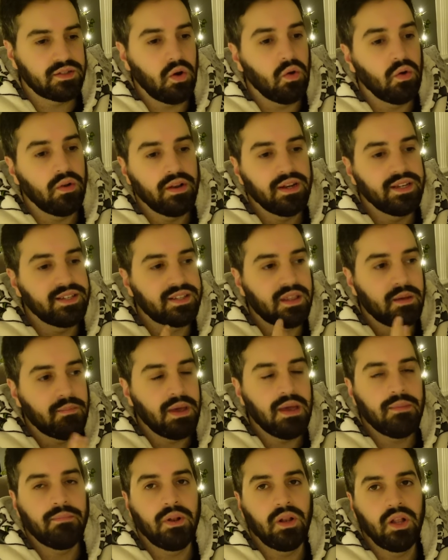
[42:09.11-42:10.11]
or at least the
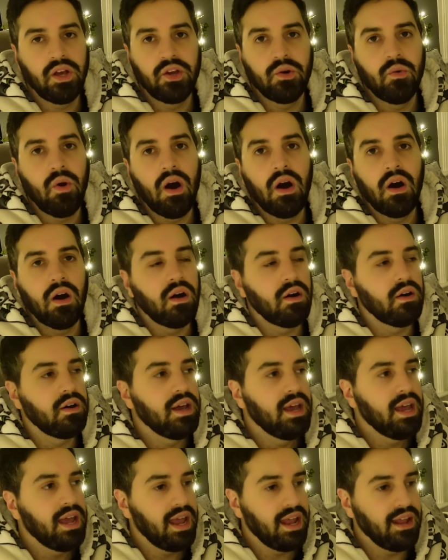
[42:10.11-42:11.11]
people who are
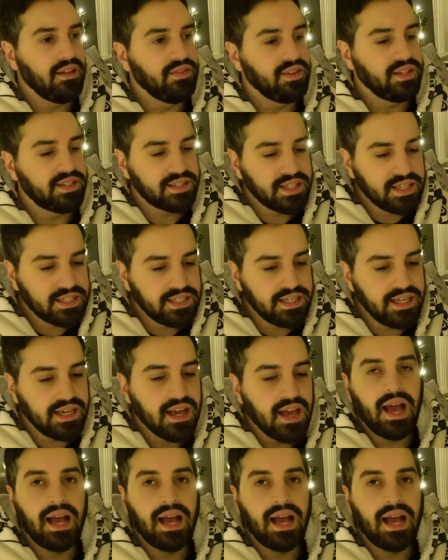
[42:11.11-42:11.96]
in the city,